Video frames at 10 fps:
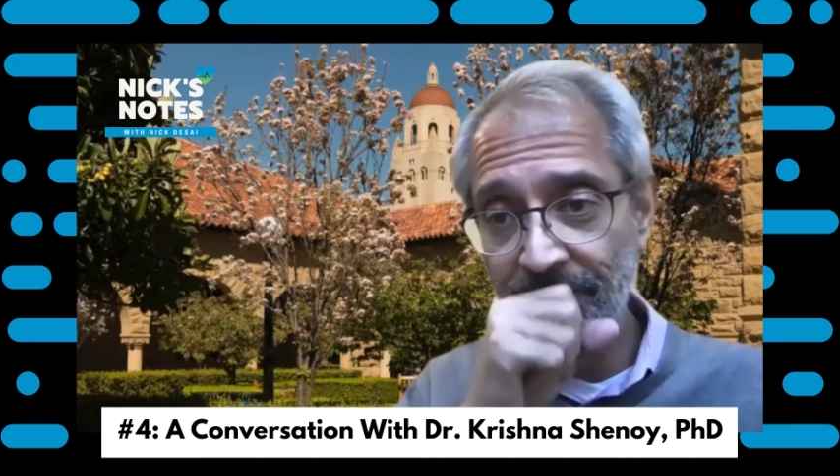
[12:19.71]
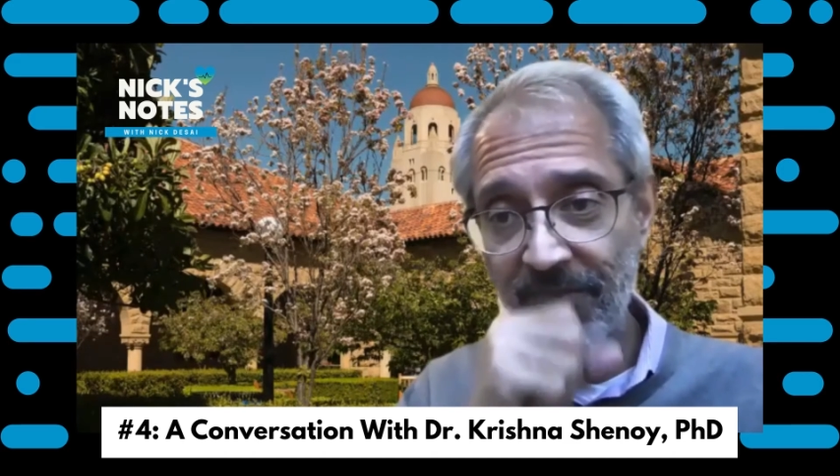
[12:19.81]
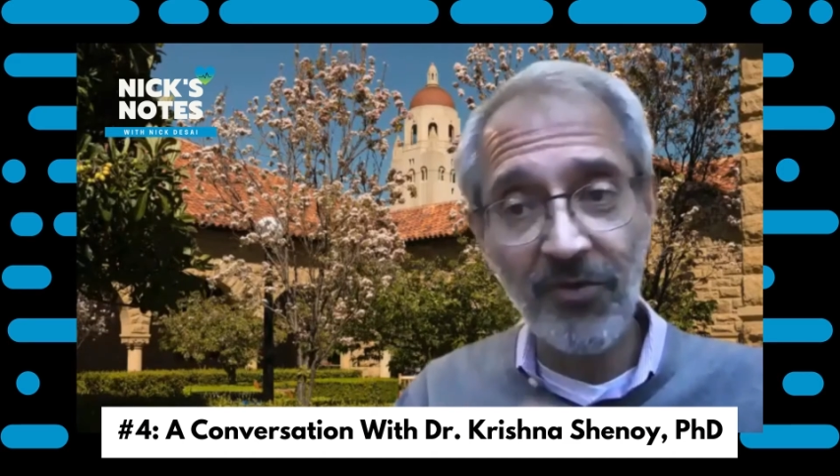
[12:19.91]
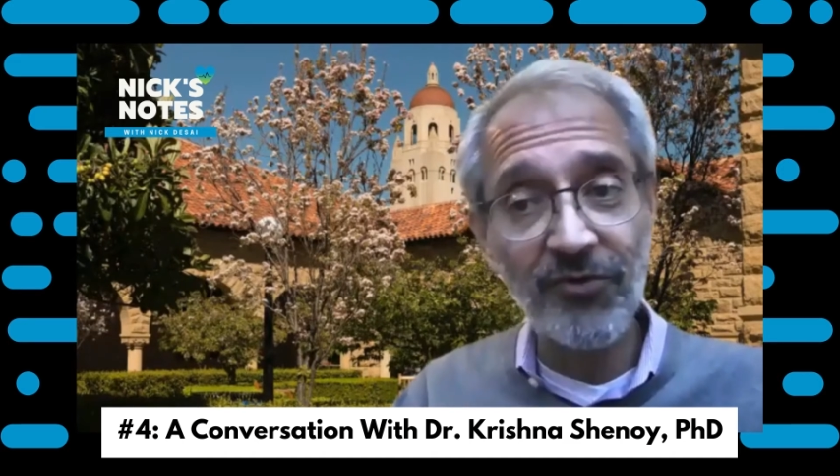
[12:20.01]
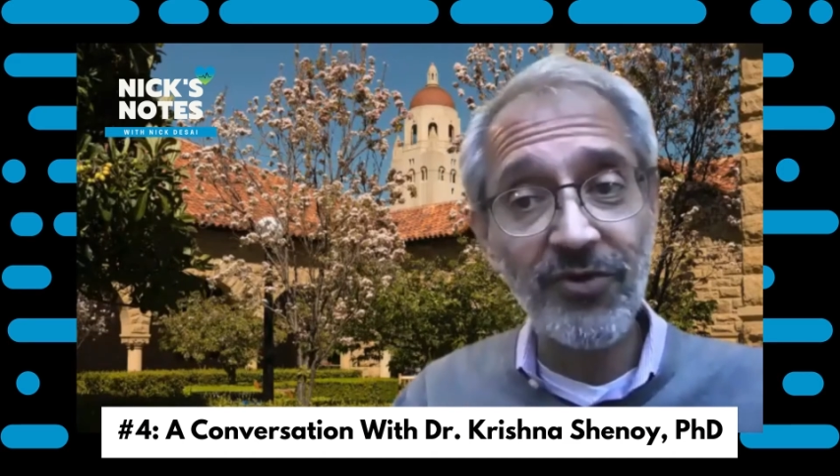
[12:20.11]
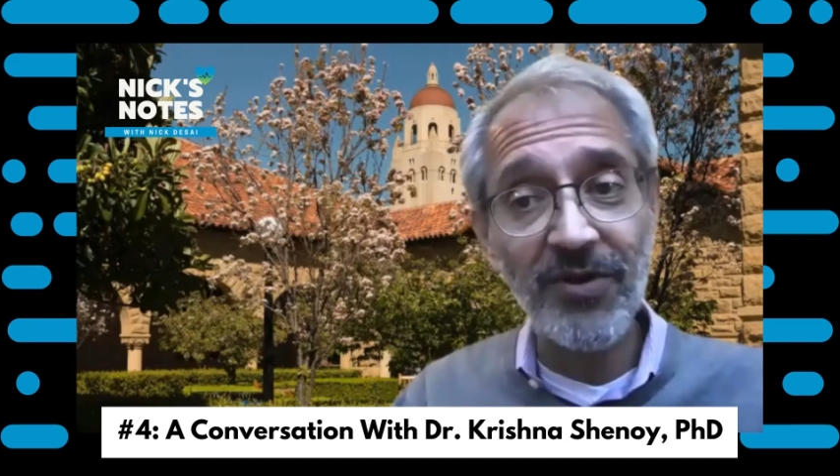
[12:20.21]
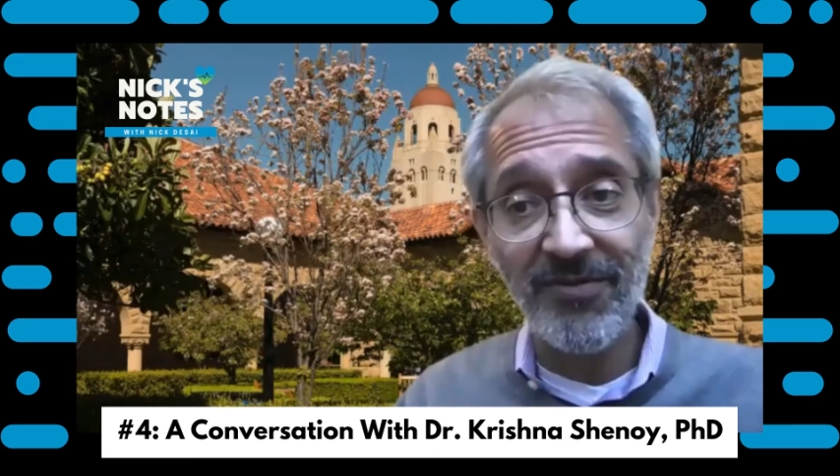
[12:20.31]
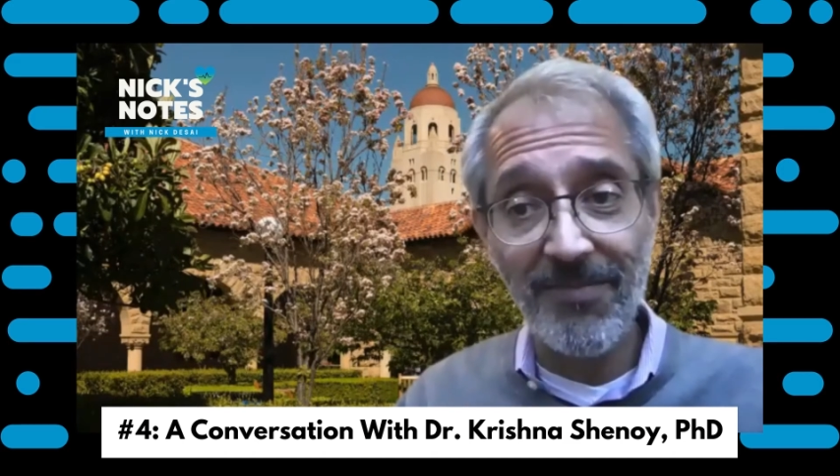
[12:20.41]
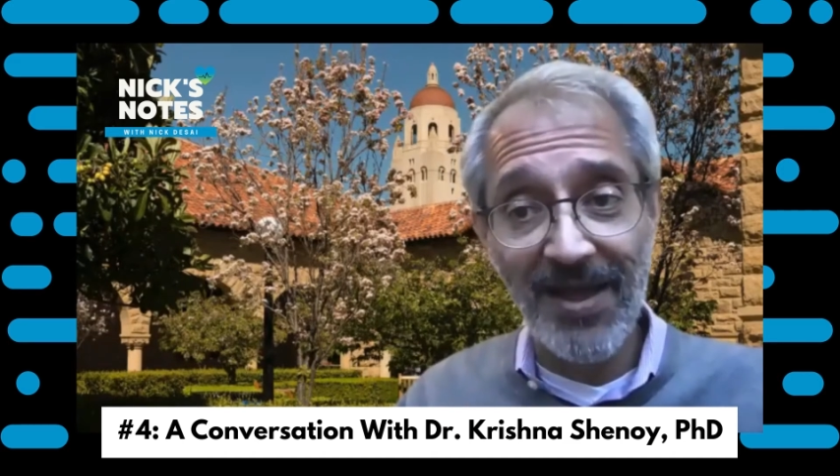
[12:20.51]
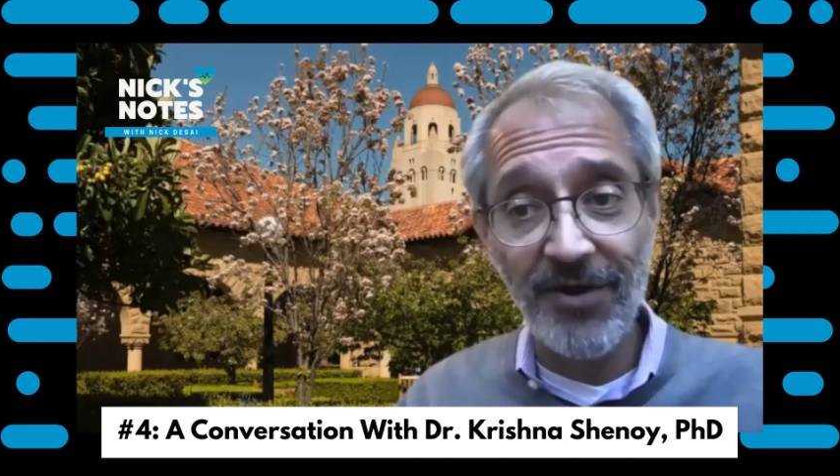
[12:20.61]
So too does the
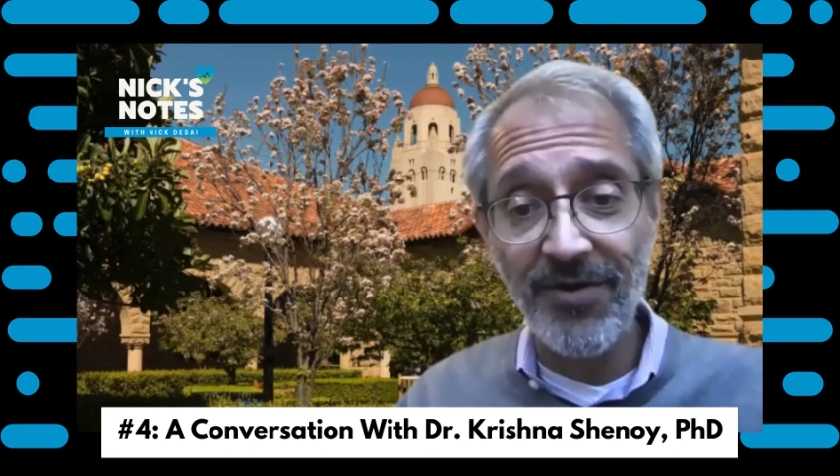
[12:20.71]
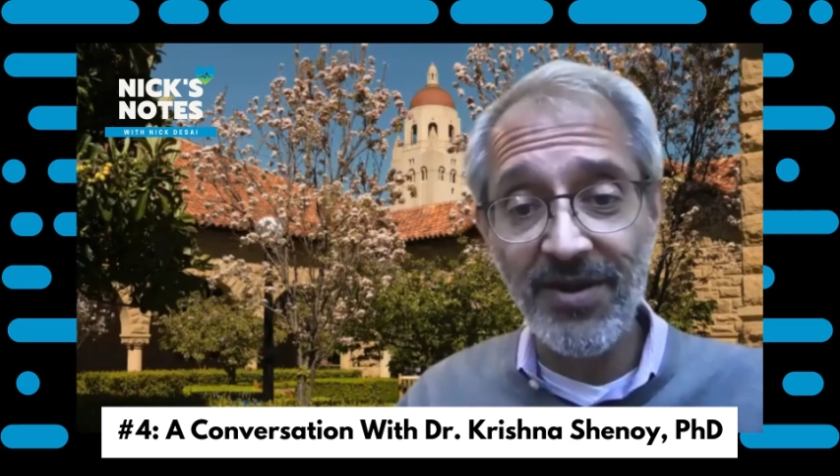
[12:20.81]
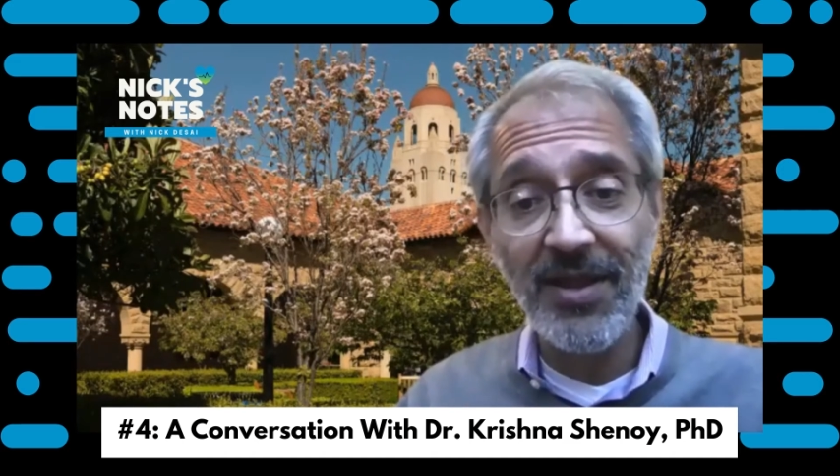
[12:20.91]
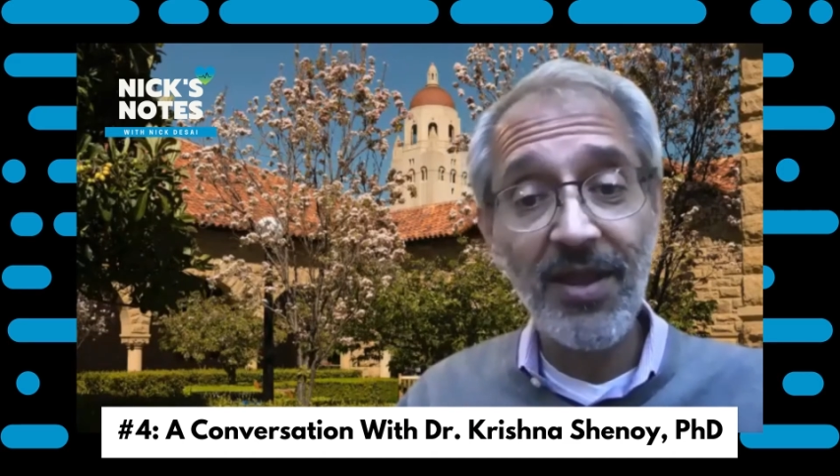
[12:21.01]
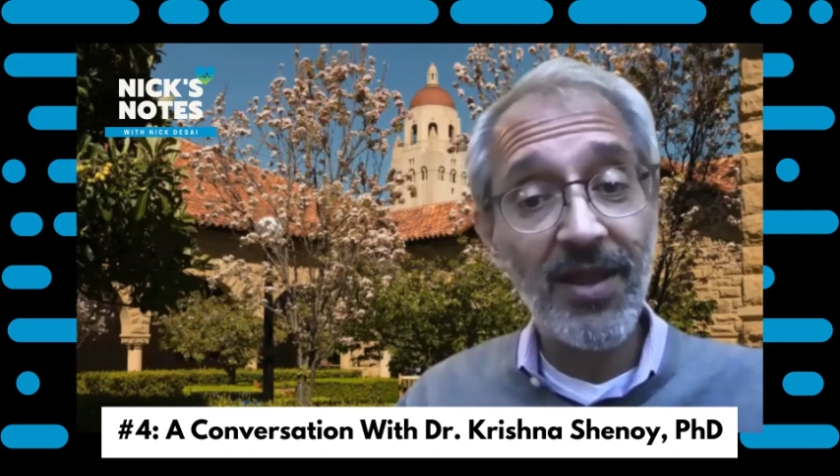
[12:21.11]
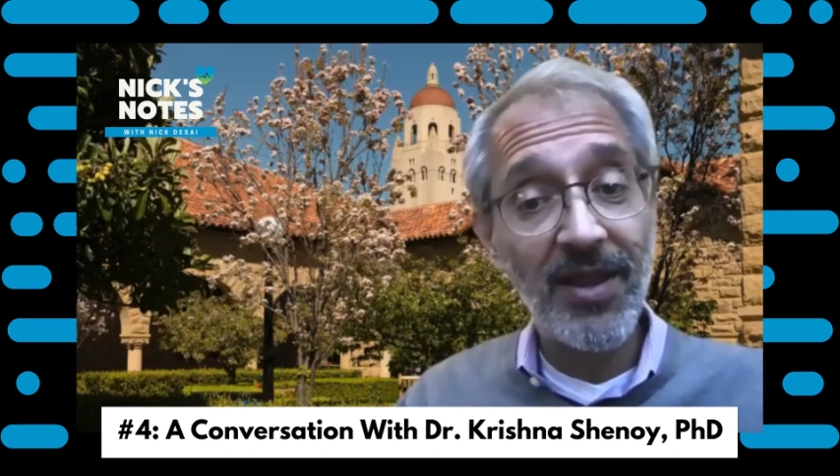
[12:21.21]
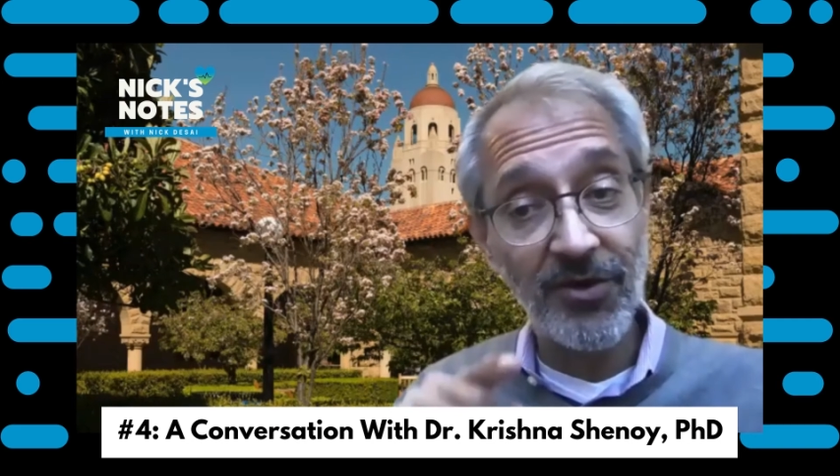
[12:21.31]
battery in